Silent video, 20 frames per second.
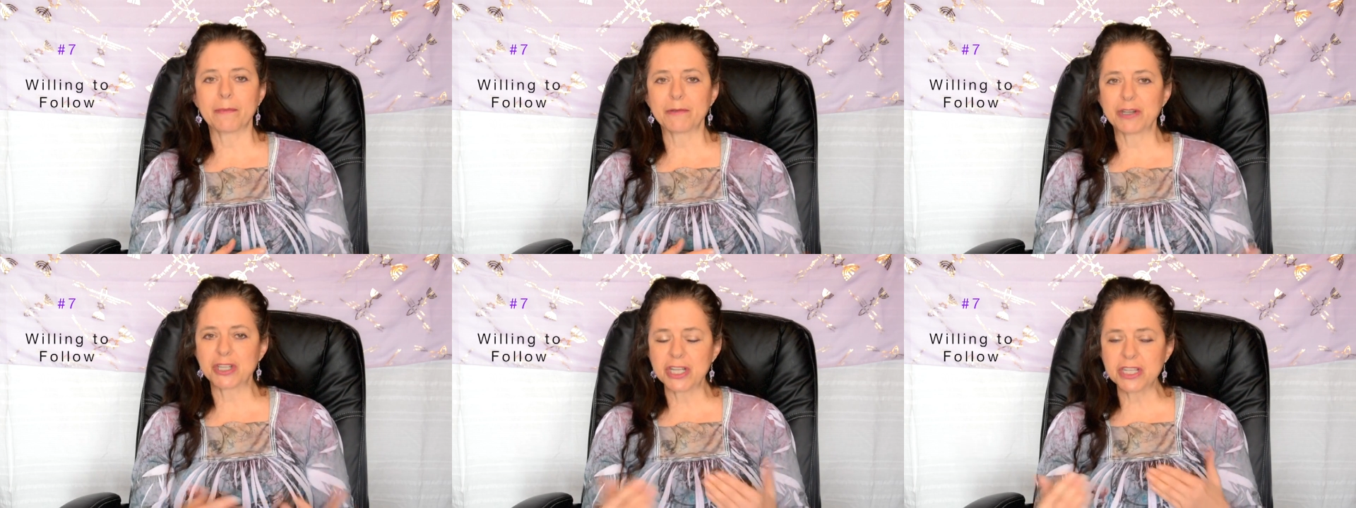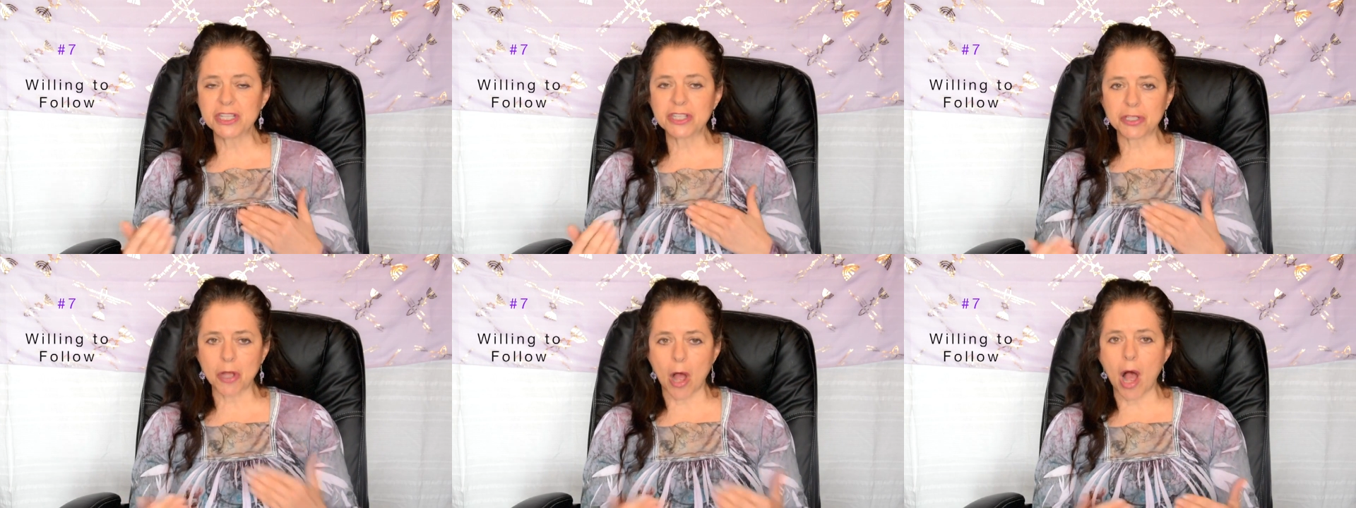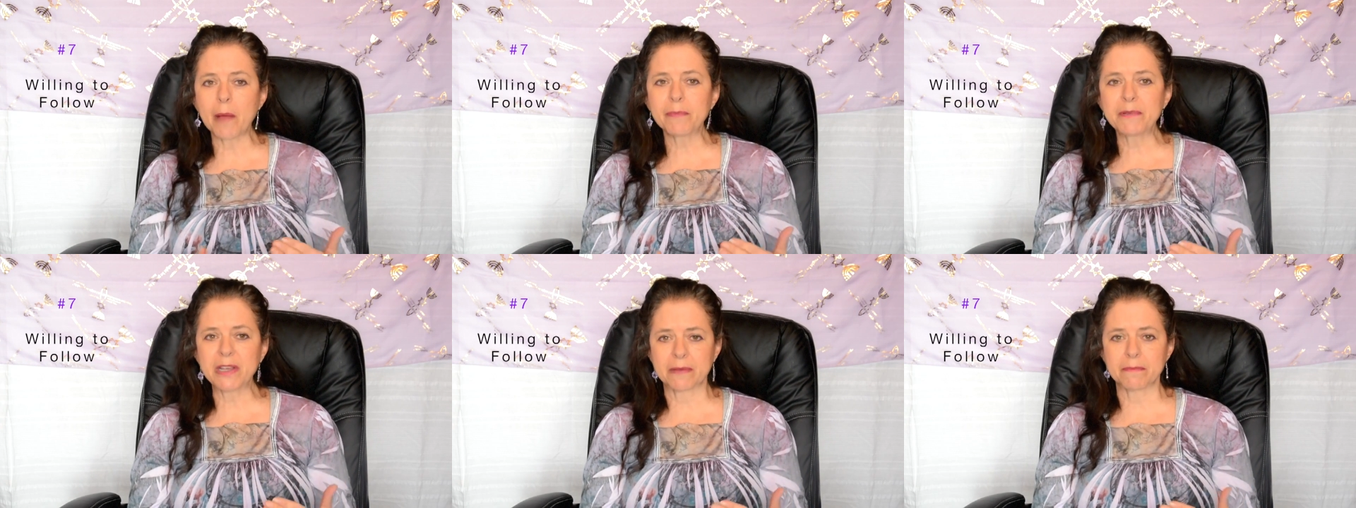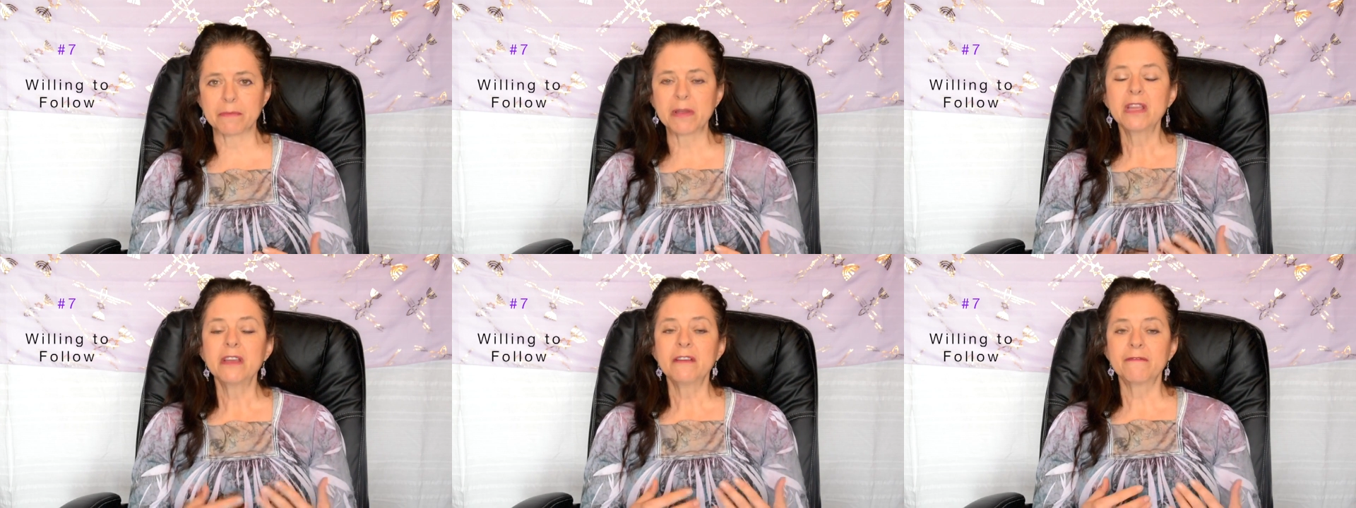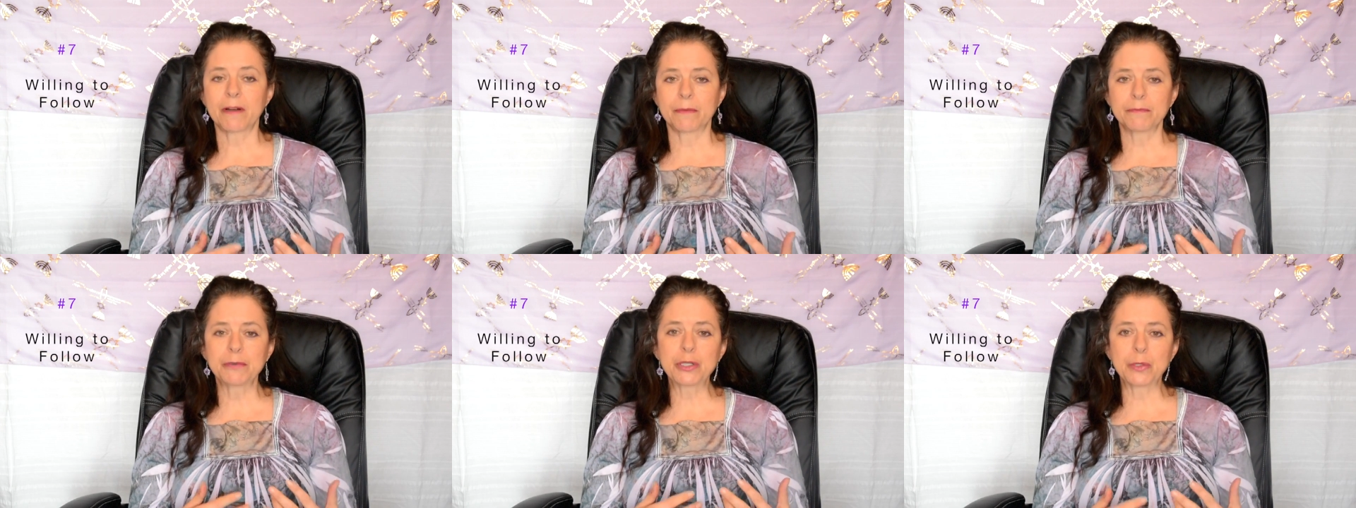And she stopped him
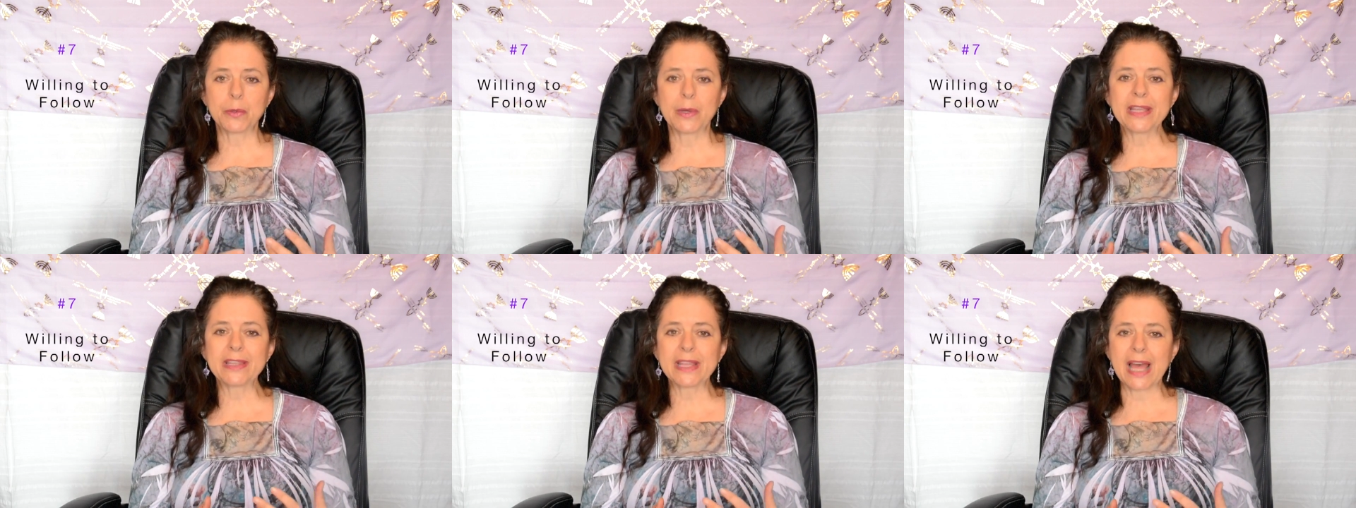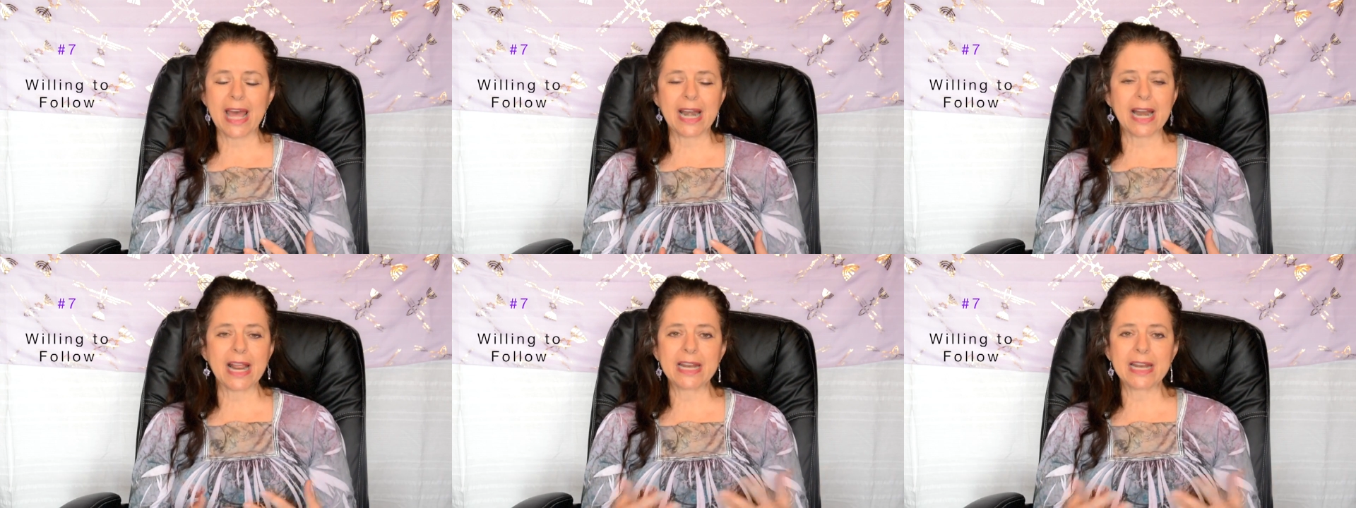from doing that.